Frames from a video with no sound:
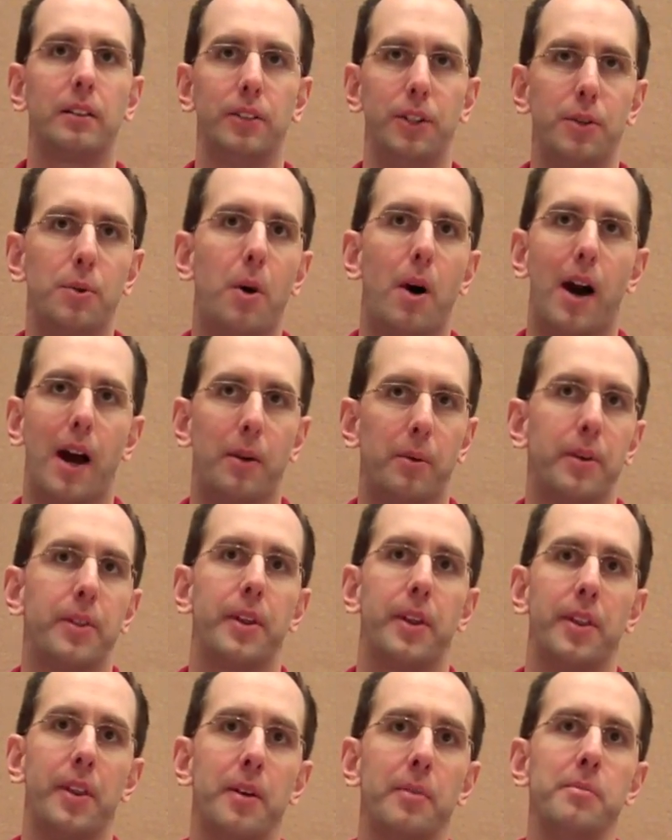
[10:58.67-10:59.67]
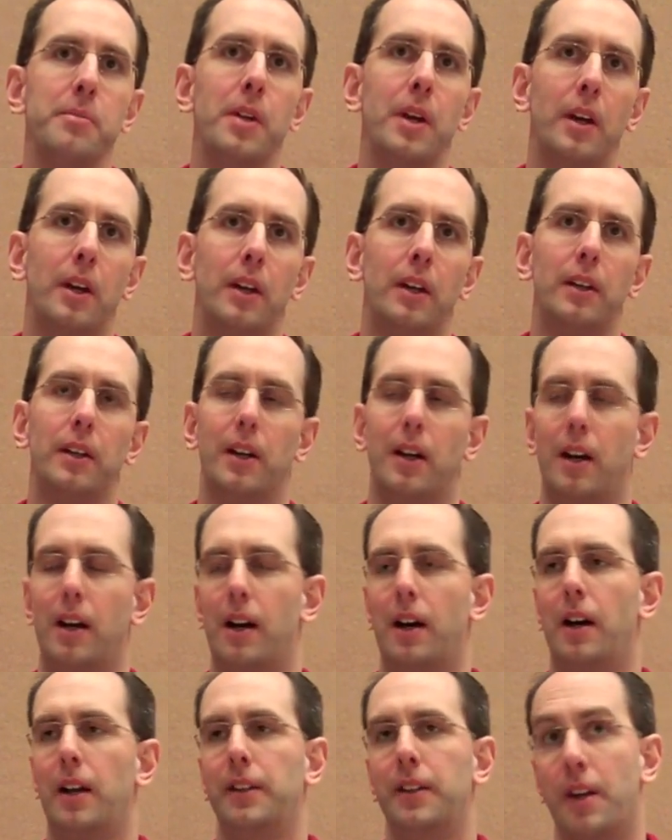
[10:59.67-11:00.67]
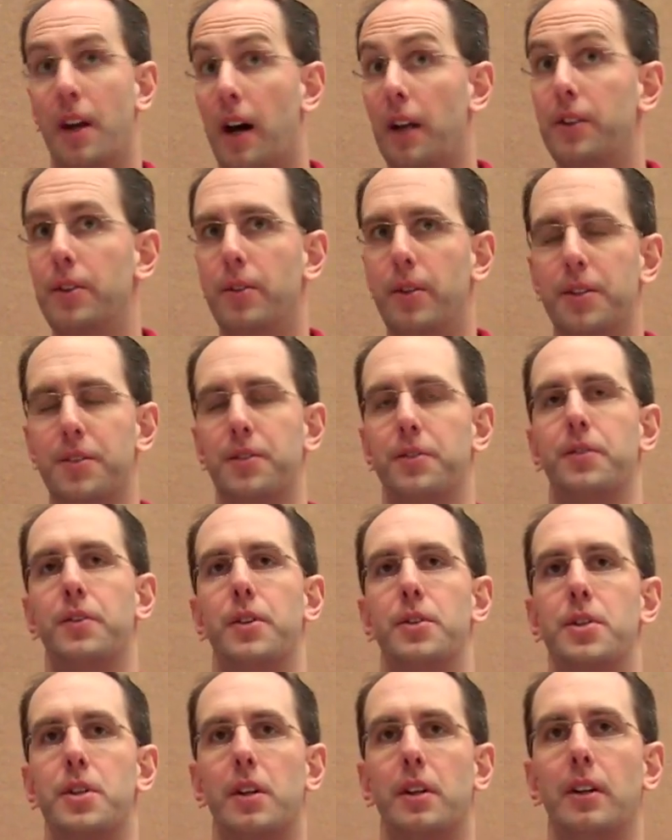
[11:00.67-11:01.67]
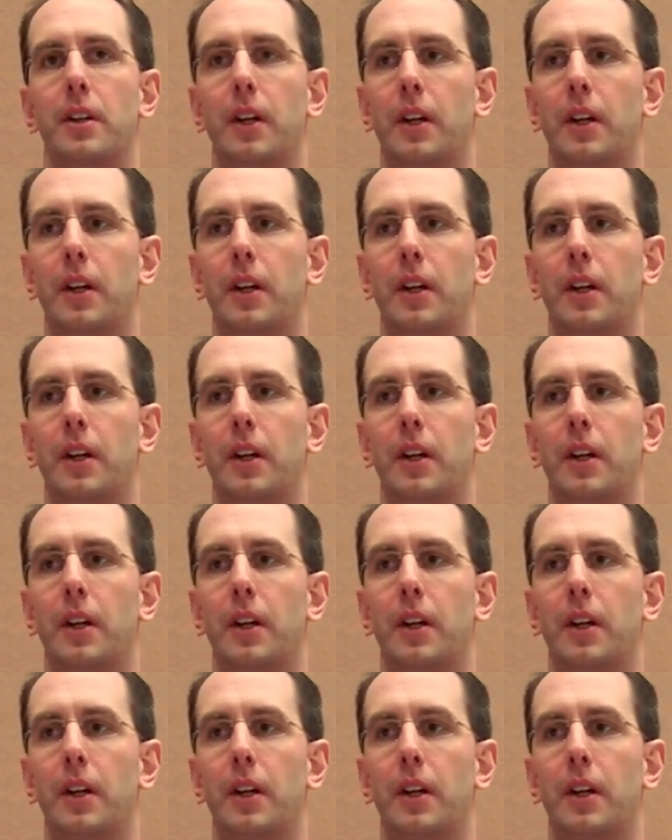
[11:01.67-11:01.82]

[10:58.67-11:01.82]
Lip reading: UI within them in the not too distant future.